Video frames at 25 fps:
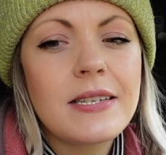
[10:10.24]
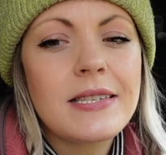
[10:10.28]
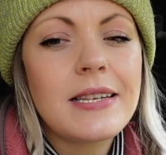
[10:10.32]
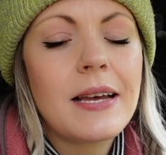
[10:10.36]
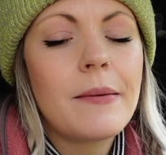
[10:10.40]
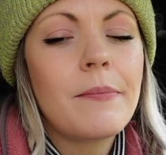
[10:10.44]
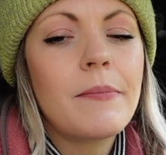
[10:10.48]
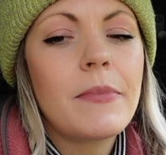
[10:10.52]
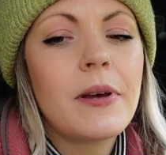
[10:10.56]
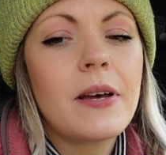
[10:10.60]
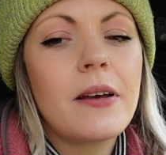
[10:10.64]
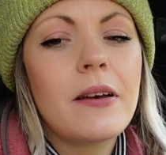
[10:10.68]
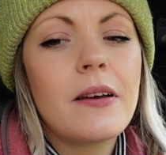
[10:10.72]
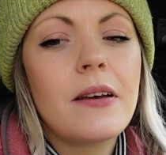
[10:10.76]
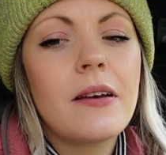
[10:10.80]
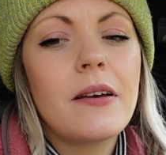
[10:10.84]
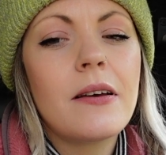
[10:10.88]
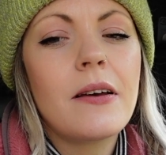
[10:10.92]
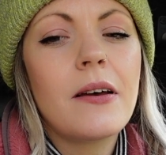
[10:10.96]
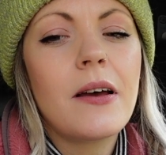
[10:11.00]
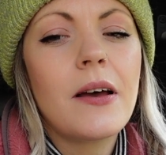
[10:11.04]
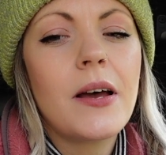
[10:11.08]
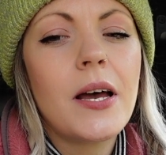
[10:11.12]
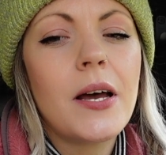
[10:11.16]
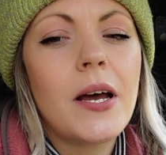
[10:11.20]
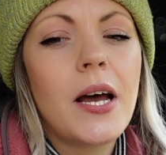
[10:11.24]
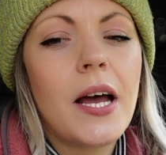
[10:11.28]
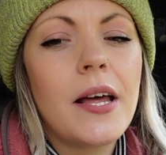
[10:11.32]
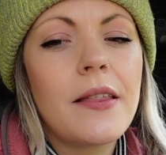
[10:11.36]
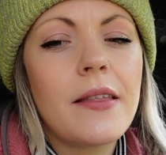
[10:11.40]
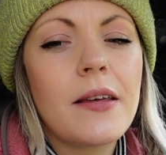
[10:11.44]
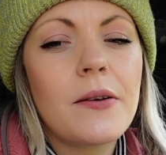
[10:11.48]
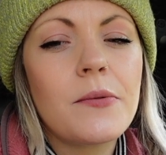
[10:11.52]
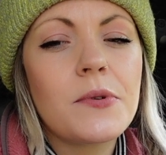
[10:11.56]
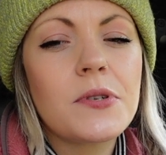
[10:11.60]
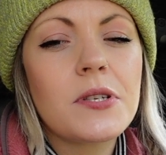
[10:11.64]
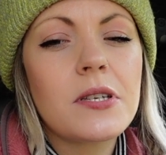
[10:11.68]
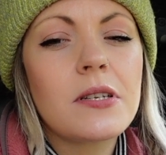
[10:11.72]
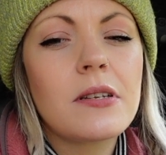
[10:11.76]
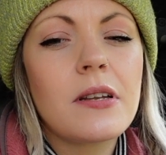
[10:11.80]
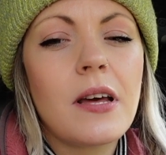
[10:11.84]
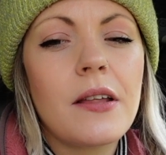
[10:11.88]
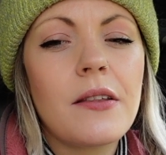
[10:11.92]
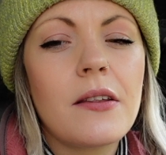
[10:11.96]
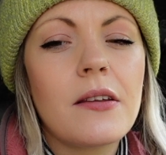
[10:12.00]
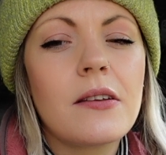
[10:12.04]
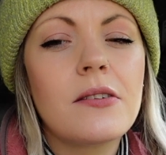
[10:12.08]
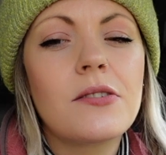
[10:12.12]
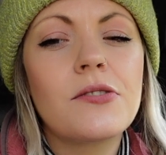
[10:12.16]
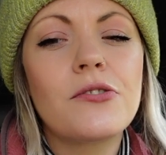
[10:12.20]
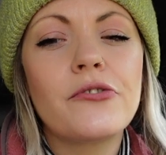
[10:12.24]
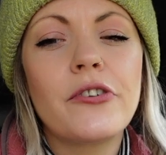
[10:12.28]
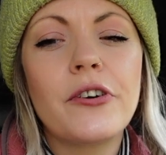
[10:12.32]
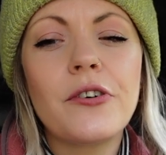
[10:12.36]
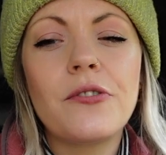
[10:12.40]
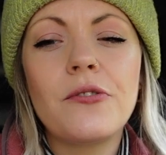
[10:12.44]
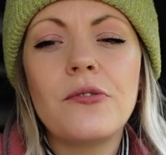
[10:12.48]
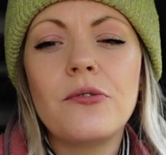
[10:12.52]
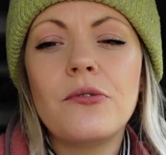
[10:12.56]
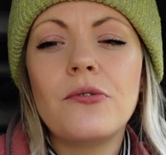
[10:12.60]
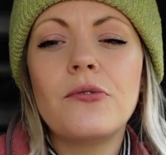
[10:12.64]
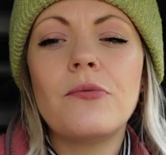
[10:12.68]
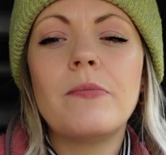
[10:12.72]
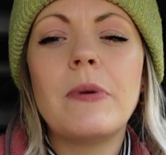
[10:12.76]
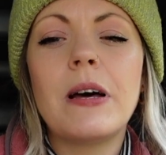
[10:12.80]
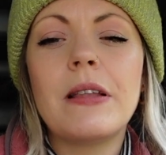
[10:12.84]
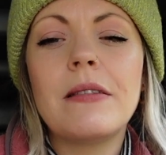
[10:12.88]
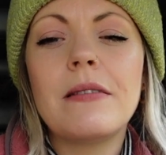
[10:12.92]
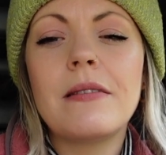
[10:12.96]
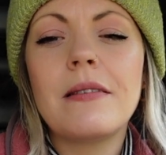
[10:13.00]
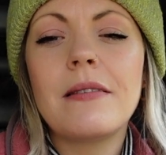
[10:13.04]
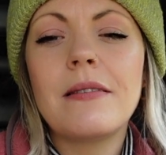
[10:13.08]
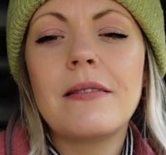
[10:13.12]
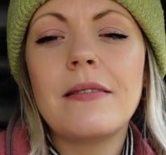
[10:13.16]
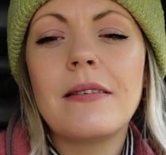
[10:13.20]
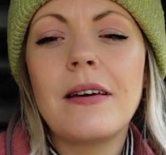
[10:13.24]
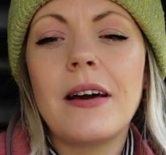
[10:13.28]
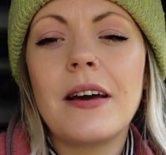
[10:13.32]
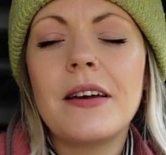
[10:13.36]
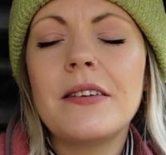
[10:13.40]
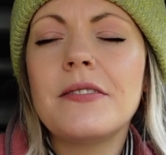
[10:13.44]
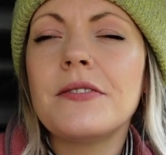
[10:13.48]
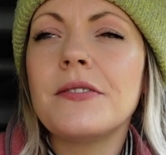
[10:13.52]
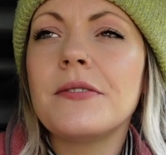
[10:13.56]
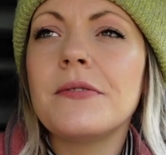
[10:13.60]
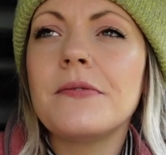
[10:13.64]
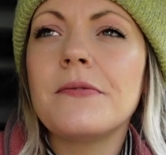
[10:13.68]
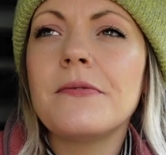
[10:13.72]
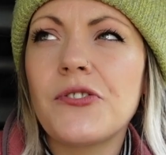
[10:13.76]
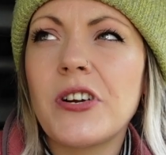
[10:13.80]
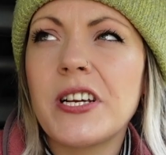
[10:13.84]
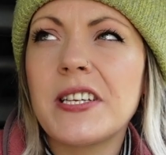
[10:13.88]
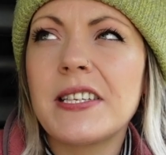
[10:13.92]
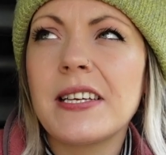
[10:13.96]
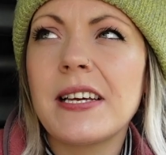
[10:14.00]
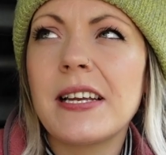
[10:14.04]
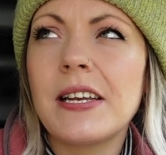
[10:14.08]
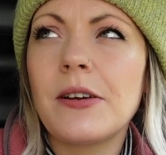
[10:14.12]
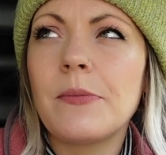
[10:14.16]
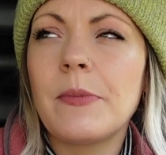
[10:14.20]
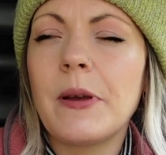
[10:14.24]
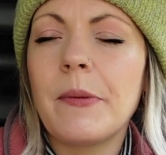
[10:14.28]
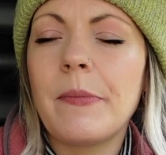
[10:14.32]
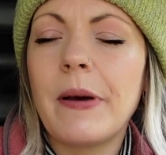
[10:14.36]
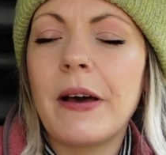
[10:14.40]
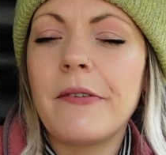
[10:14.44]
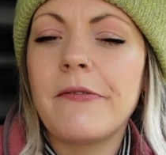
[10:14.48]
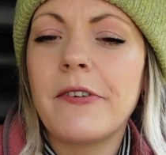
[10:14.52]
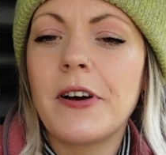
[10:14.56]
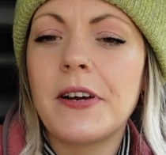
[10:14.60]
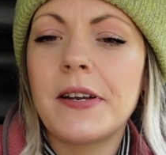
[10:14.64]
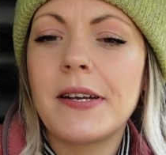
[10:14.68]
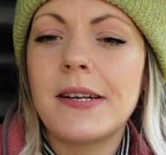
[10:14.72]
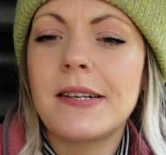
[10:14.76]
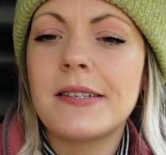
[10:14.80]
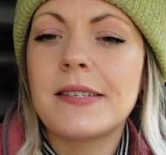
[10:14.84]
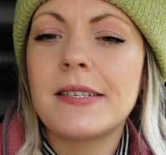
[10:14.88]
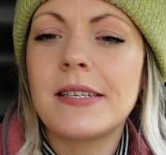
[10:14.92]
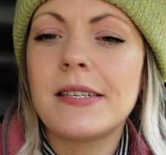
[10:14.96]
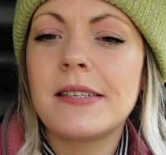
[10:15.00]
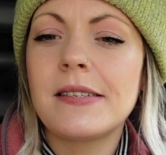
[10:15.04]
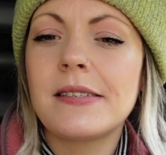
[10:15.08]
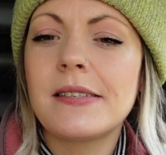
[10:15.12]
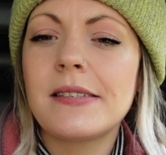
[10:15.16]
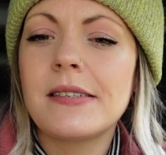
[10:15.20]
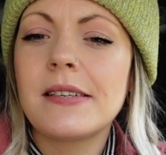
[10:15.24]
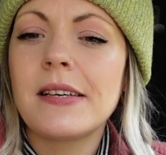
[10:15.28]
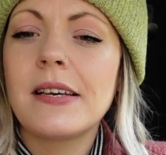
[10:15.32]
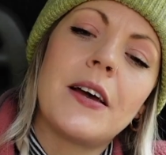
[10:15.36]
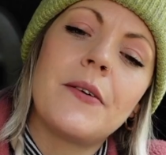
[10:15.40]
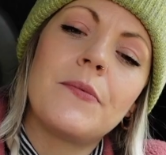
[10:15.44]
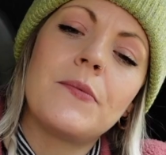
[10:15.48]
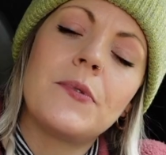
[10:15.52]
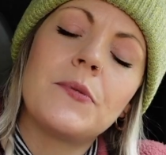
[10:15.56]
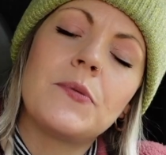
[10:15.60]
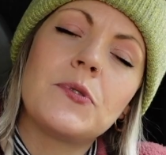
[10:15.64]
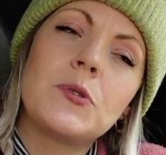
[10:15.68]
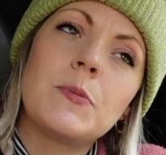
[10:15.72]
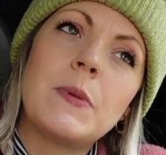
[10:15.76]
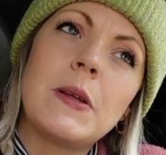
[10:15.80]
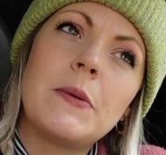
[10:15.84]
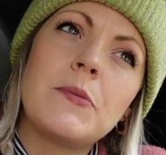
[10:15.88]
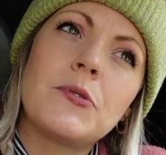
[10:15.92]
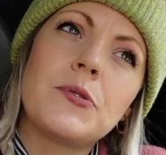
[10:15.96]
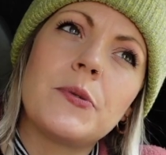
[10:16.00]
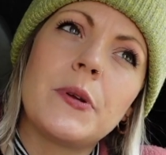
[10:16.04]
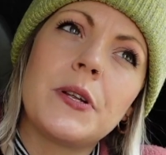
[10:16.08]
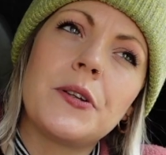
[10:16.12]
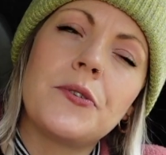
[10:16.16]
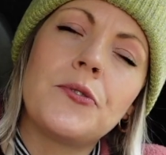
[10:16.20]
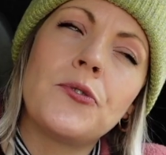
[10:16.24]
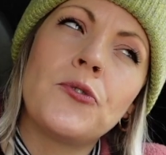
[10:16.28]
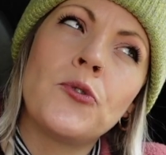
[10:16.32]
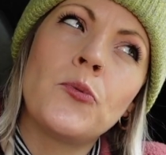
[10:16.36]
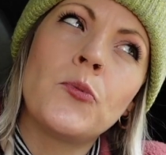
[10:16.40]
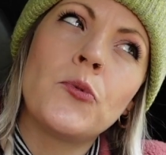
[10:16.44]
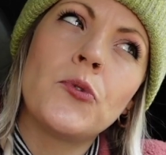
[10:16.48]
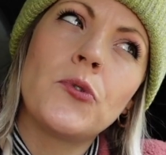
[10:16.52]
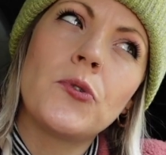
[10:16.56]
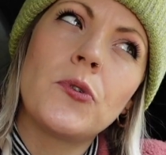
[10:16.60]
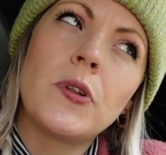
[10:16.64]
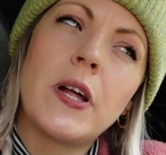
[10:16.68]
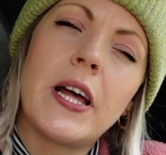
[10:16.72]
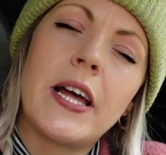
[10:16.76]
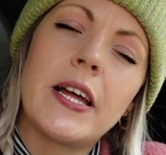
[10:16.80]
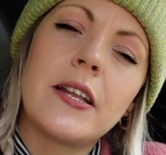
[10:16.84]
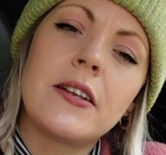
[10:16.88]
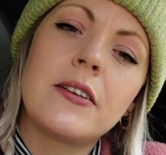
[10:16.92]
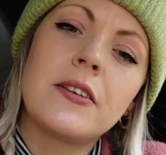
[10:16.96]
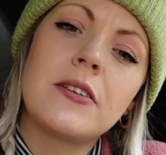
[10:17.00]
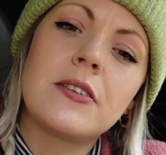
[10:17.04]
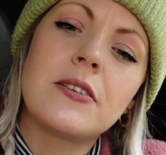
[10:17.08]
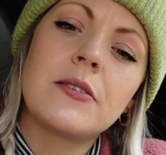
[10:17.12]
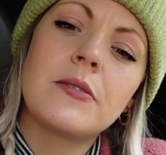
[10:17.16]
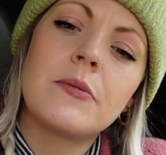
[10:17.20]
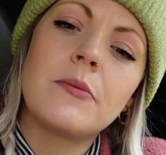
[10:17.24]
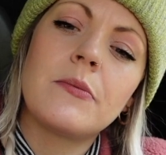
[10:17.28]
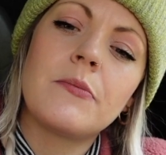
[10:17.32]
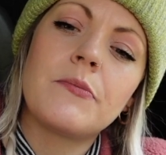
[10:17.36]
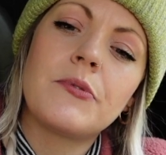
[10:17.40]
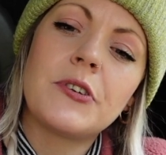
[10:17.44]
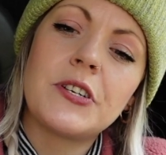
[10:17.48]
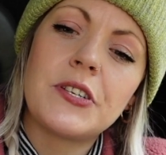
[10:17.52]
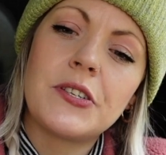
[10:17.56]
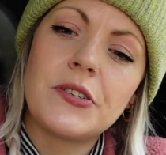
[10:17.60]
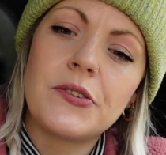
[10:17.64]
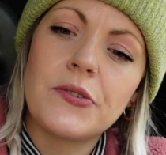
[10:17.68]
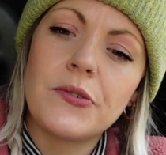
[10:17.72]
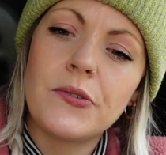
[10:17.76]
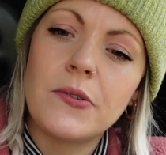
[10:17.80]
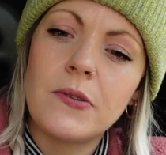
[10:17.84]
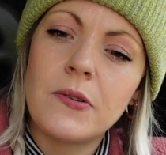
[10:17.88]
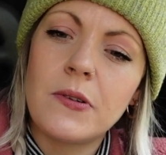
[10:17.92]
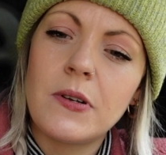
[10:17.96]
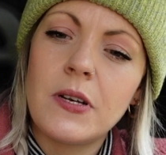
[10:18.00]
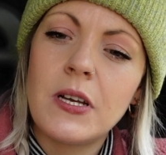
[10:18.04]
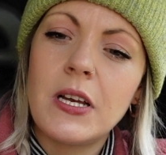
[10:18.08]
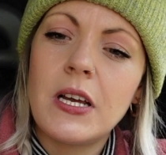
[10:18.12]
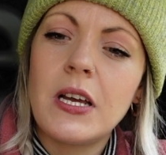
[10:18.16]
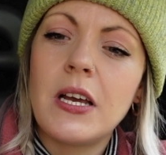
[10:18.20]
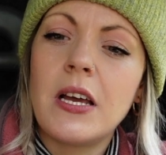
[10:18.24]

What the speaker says: December, I think, was another struggle month, kind of stressing a little bit about finances, and we were split between Cornwall and Bristol.